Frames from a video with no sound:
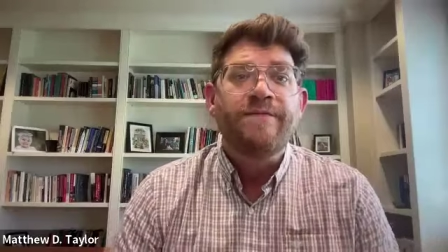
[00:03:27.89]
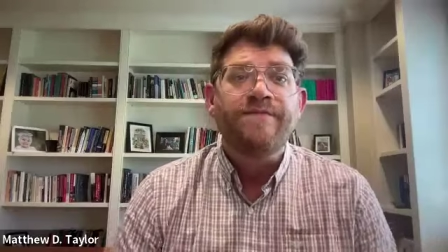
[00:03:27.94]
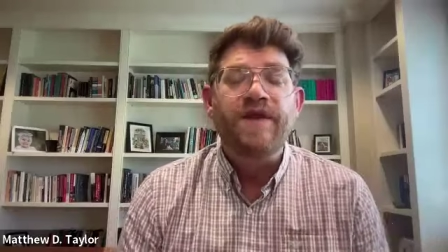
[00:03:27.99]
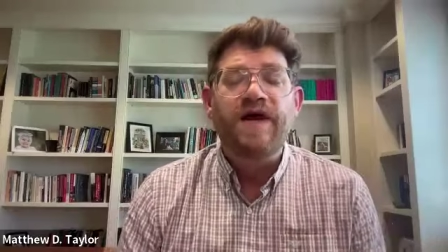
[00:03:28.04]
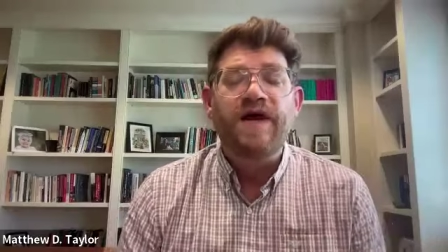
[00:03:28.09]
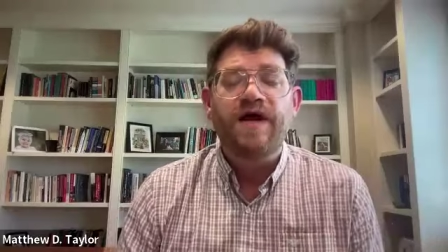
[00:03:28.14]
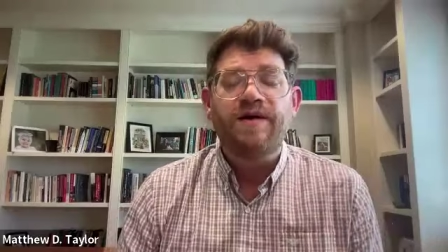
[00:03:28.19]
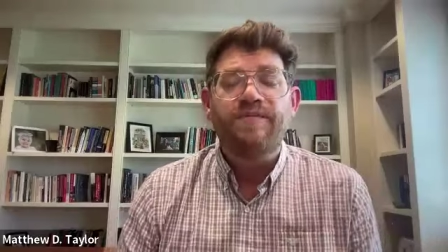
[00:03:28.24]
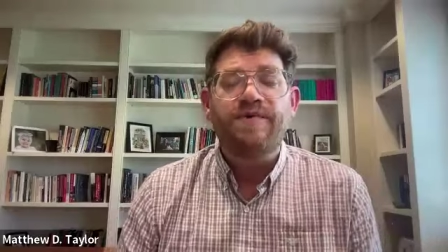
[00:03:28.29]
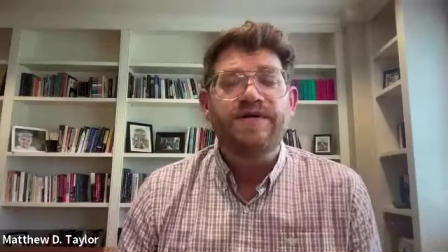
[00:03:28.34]

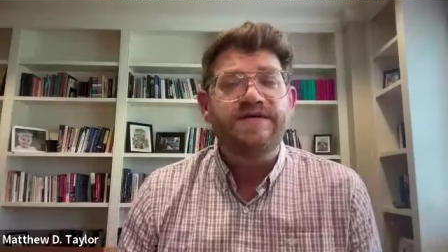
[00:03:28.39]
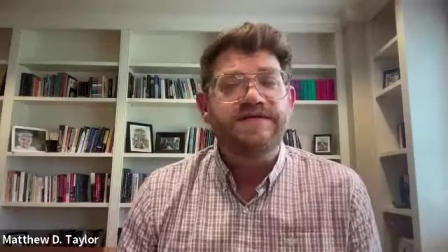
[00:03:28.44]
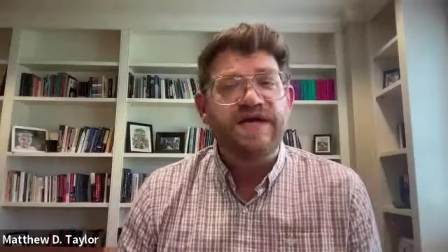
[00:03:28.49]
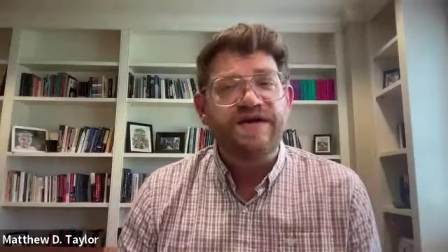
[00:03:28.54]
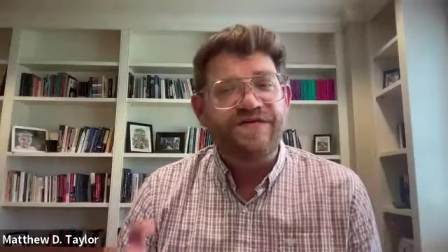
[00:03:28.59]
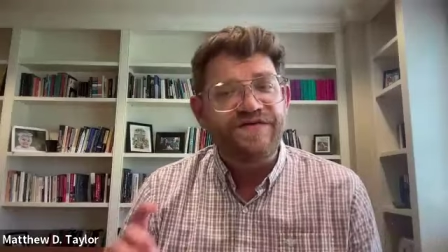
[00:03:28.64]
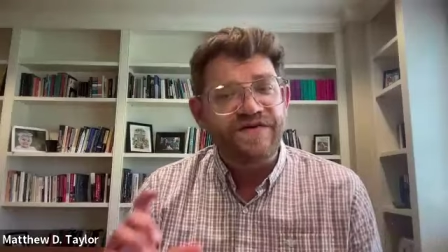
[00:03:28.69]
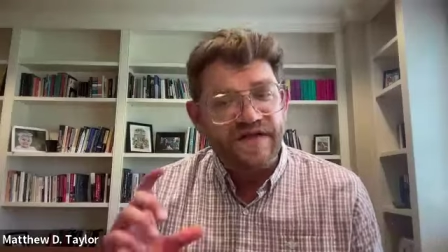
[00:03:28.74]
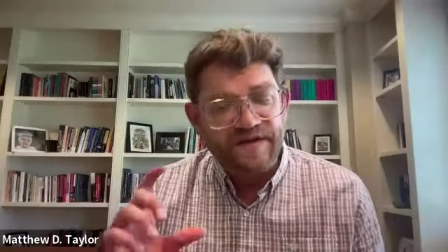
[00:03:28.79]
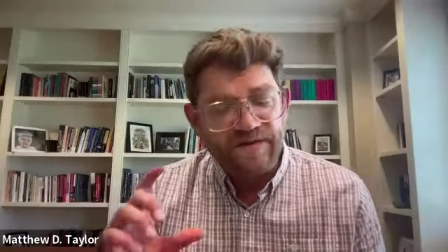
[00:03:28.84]
um, because i
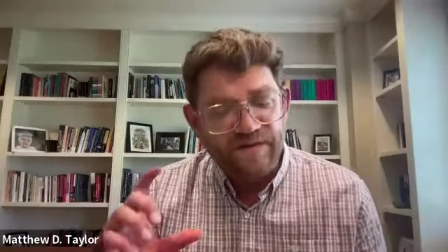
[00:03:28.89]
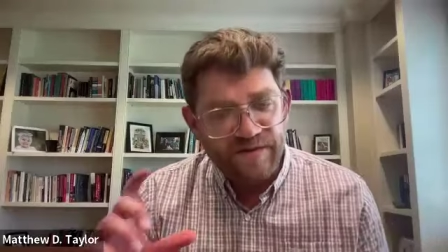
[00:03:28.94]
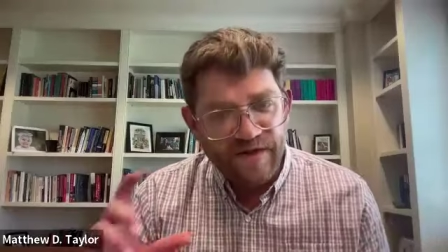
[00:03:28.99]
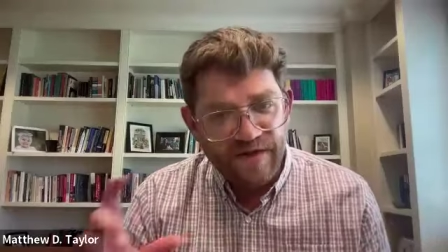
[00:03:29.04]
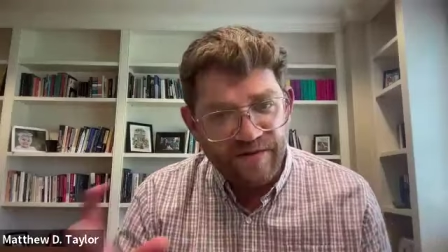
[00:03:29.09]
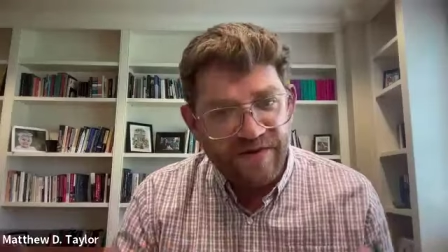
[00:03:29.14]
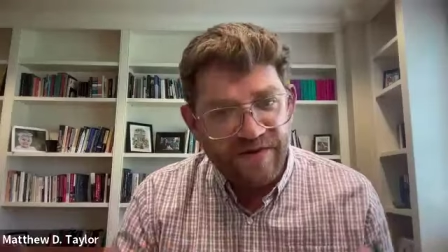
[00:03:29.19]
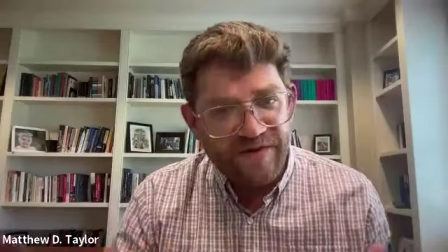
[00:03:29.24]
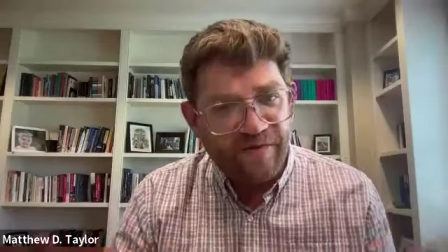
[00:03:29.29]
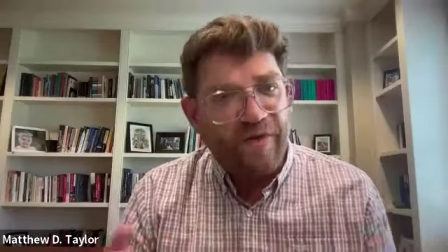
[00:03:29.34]
felt like
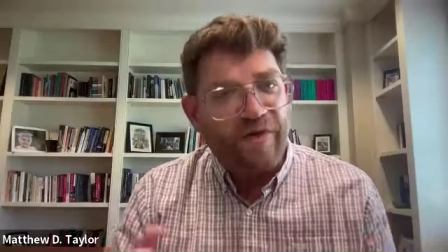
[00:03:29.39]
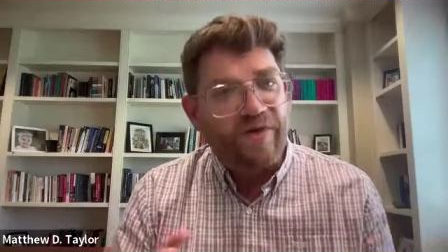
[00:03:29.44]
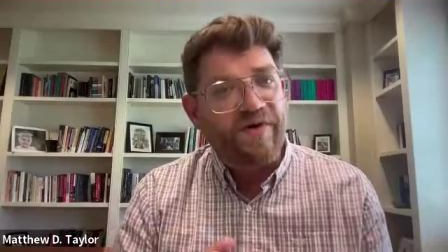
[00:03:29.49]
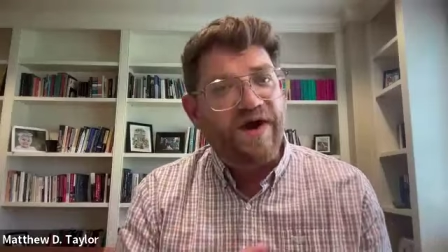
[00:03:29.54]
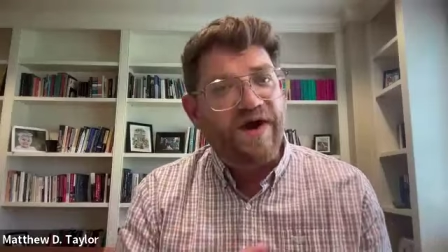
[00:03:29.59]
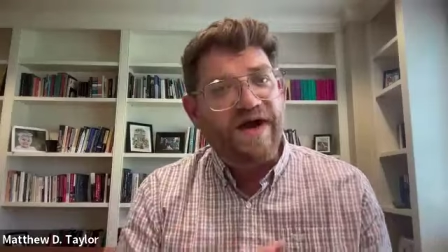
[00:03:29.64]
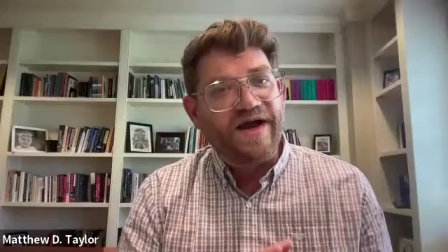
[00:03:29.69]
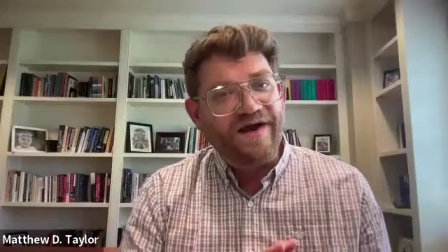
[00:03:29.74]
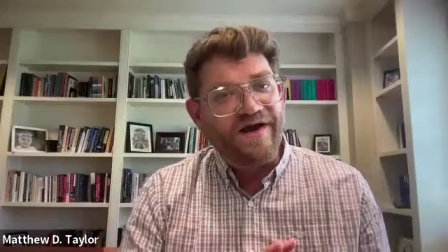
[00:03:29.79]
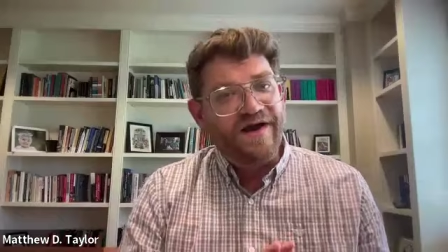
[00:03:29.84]
the, the
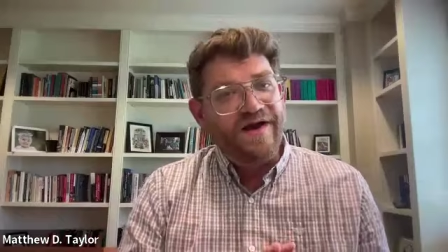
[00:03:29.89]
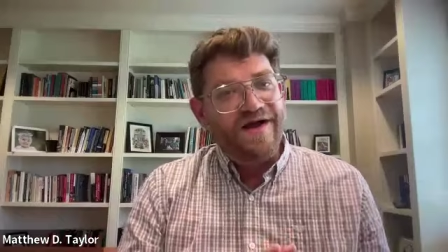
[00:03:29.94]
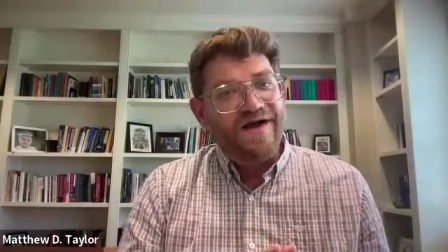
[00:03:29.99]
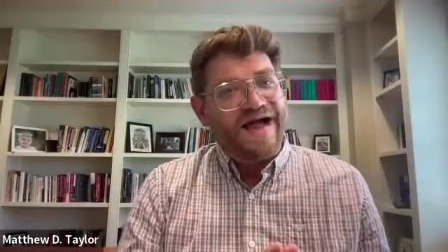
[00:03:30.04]
more I,